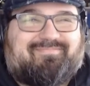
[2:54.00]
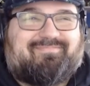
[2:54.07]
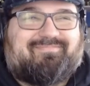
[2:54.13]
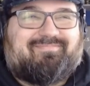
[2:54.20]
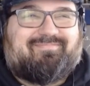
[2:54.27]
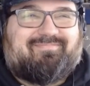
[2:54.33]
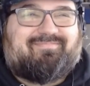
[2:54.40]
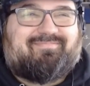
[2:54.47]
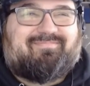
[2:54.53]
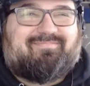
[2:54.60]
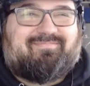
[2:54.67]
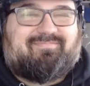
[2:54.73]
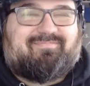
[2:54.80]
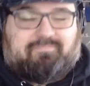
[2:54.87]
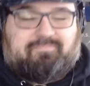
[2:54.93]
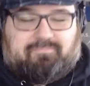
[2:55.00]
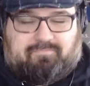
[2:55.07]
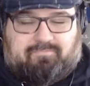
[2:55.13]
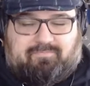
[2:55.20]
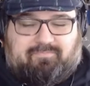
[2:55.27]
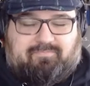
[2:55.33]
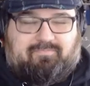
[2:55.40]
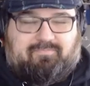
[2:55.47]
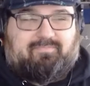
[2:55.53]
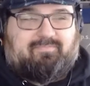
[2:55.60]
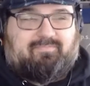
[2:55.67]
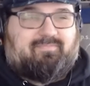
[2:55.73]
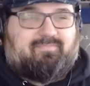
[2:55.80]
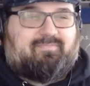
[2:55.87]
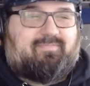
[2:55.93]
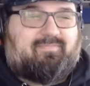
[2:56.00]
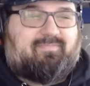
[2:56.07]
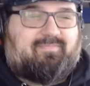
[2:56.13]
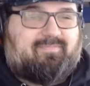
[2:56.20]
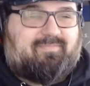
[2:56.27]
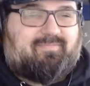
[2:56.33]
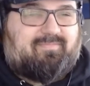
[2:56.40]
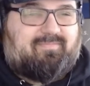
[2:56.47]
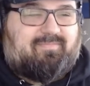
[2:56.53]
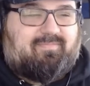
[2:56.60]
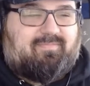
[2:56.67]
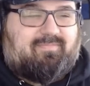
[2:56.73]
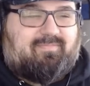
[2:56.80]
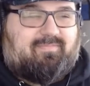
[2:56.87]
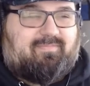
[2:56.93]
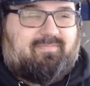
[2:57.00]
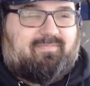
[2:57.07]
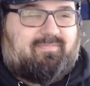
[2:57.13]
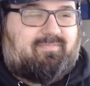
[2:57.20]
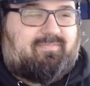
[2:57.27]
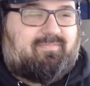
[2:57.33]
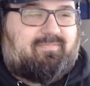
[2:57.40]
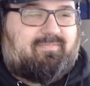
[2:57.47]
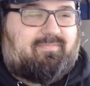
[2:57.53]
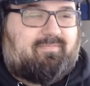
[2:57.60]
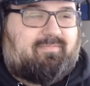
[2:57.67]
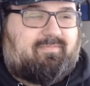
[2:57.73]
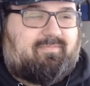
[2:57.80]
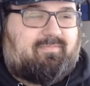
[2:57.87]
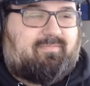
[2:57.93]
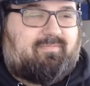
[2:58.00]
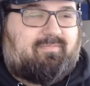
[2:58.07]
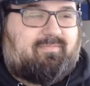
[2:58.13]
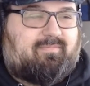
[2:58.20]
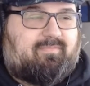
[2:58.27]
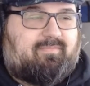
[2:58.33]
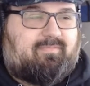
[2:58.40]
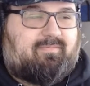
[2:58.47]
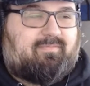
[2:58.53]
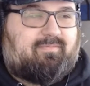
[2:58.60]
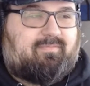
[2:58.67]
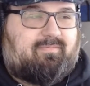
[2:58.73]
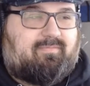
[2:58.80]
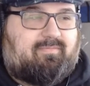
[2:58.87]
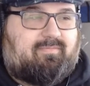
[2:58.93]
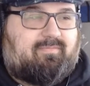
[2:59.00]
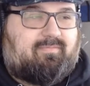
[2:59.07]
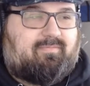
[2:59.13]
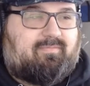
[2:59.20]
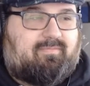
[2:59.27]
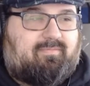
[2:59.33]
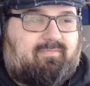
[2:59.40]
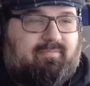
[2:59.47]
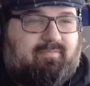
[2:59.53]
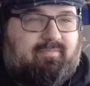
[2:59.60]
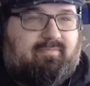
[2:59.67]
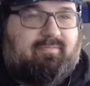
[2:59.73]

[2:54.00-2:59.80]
(not speaking)